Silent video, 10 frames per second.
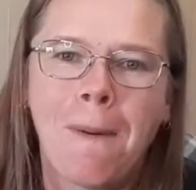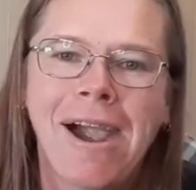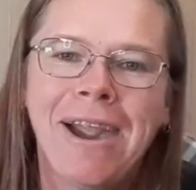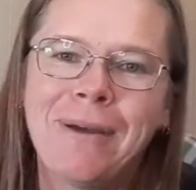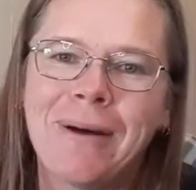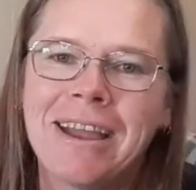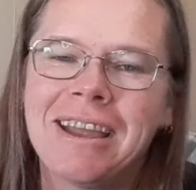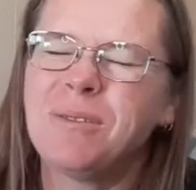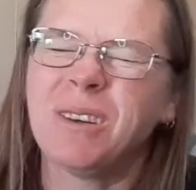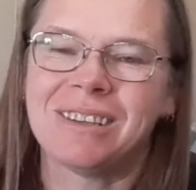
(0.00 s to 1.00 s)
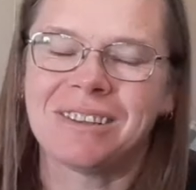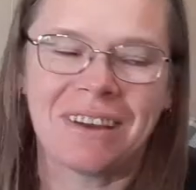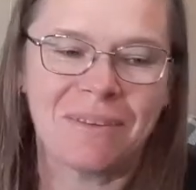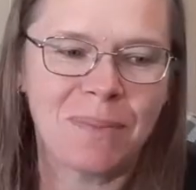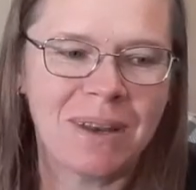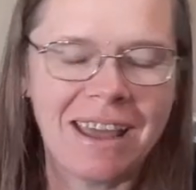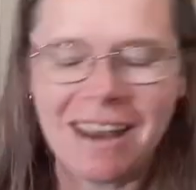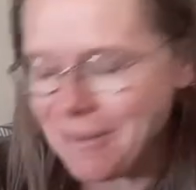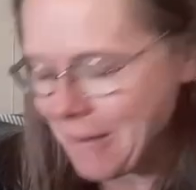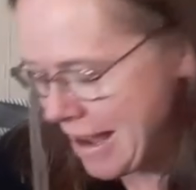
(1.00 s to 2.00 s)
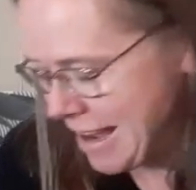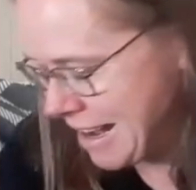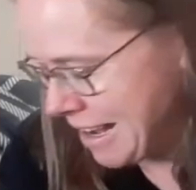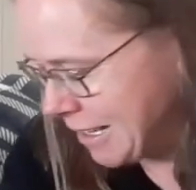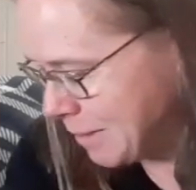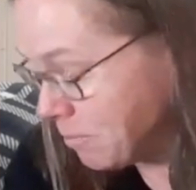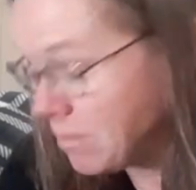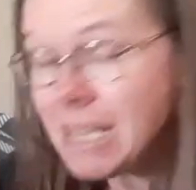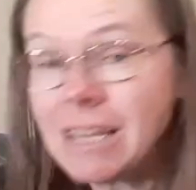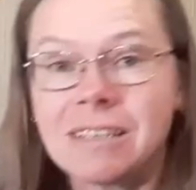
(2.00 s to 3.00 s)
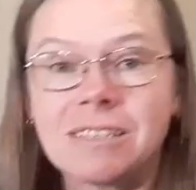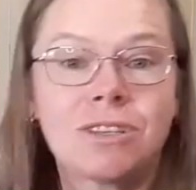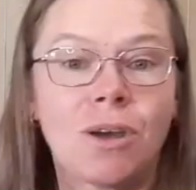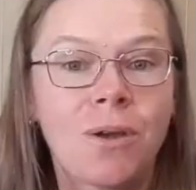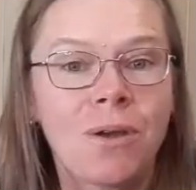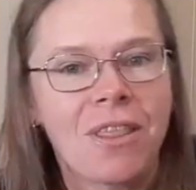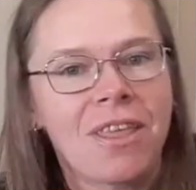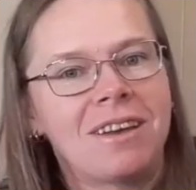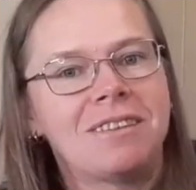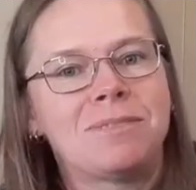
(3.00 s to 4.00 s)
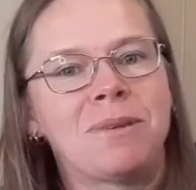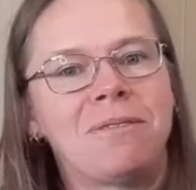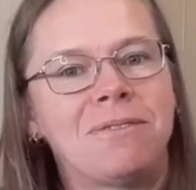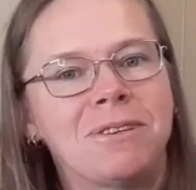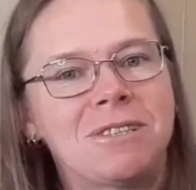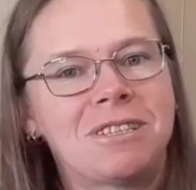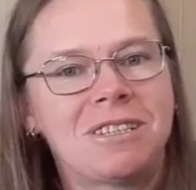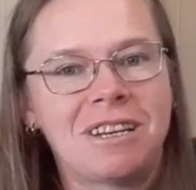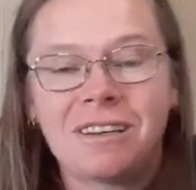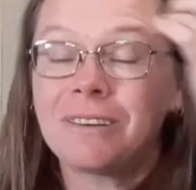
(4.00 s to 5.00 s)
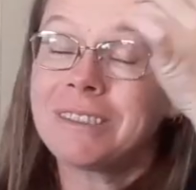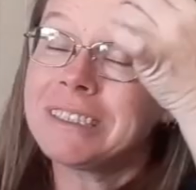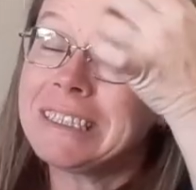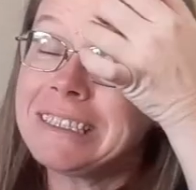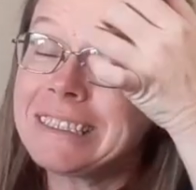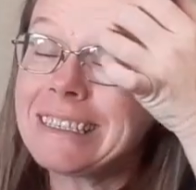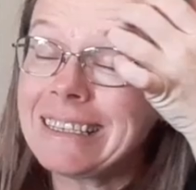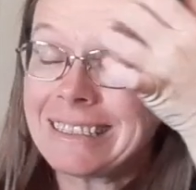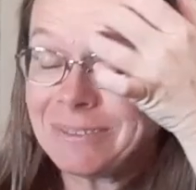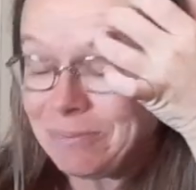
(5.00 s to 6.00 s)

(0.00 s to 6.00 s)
Anyway, he wouldn't do that. But anyway, yeah, so that is my first $10 into there.